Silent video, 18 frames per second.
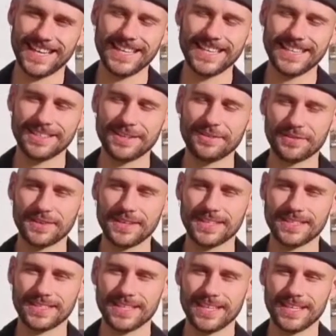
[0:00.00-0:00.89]

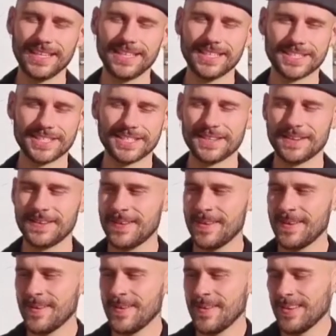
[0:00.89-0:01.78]
different hitch.
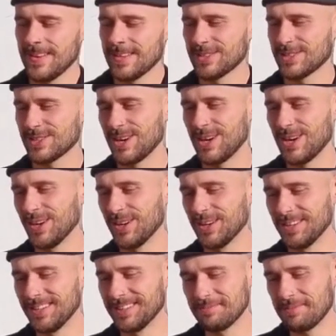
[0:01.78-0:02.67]

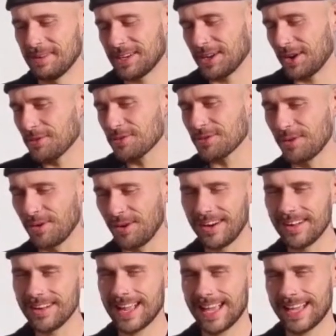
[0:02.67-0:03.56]
So, but
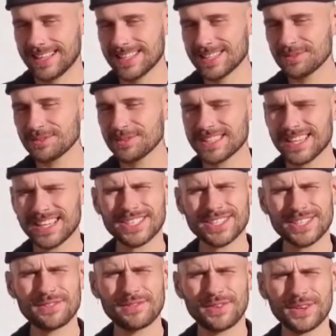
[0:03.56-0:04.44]
overall, and this was
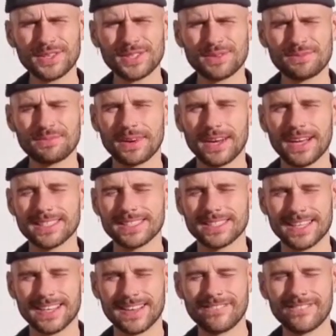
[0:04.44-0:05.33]
actually very
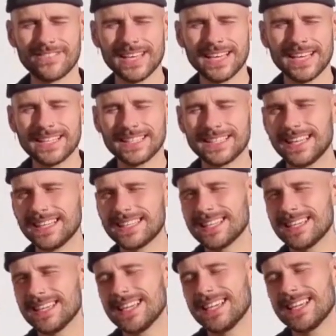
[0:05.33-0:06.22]
surprising,
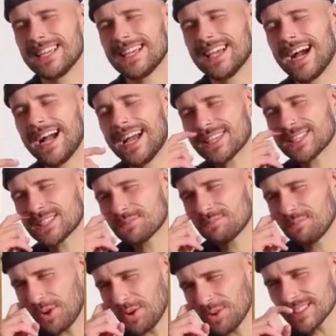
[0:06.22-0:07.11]
that I
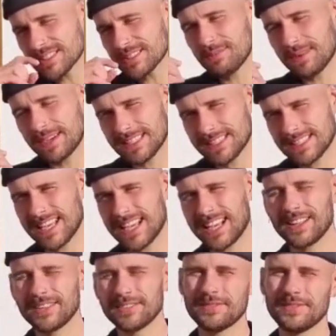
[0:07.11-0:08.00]
exposed
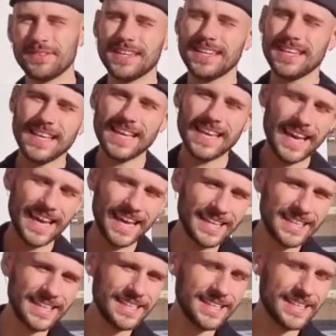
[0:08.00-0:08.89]
myself on
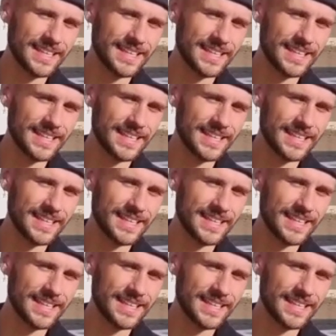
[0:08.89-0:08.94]
any